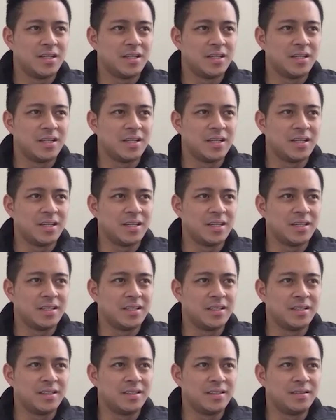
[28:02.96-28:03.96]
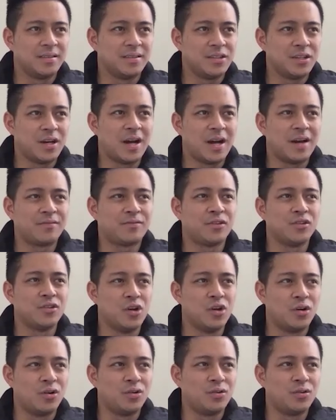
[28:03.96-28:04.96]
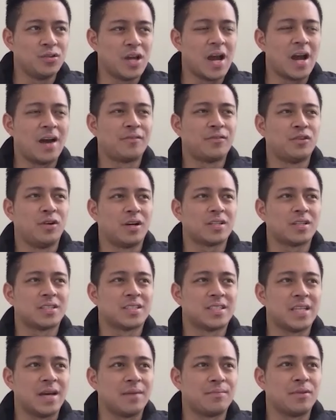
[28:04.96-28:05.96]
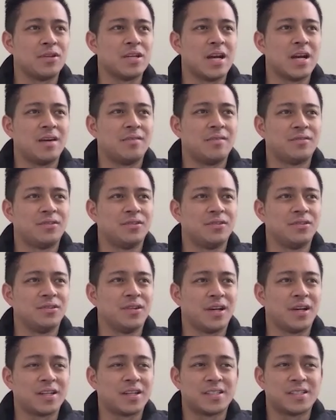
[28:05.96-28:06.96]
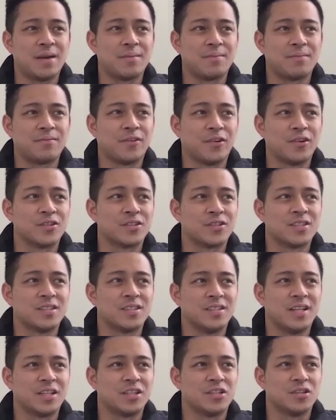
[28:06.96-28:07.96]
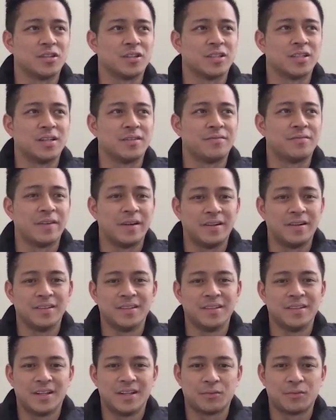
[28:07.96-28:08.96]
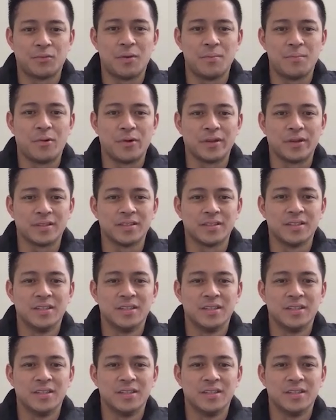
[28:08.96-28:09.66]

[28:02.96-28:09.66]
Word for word: and you have to know you have to accept and you have to accept first that you're going to fail at one point